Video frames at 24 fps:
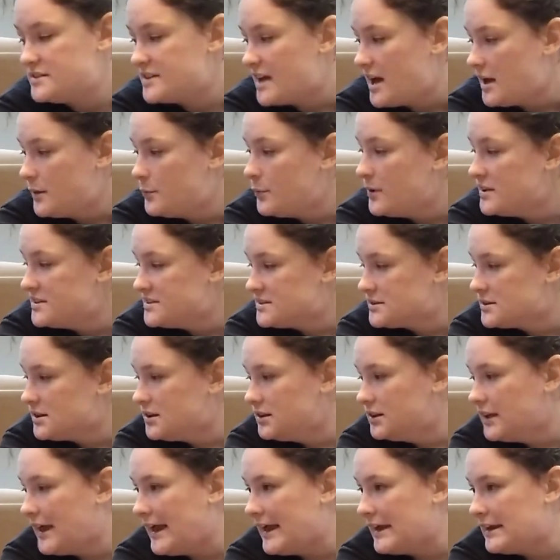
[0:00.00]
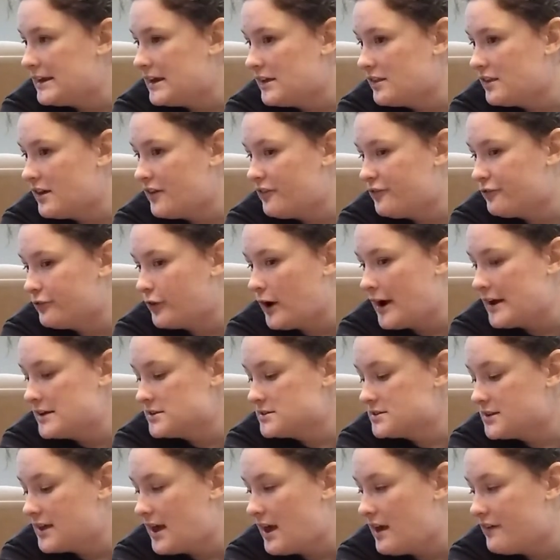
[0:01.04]
Dad, what's the lady that
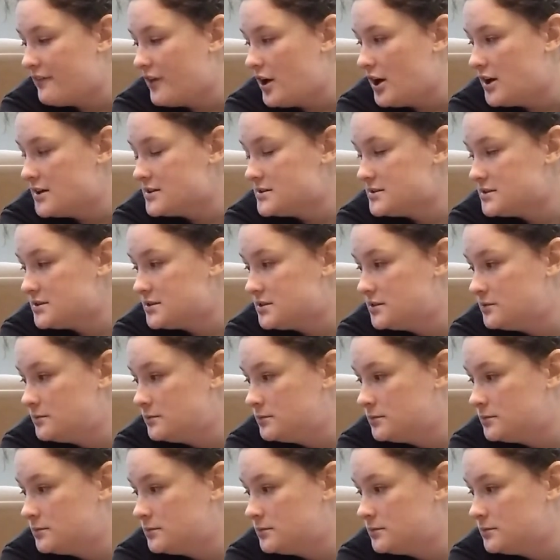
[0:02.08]
France gave us?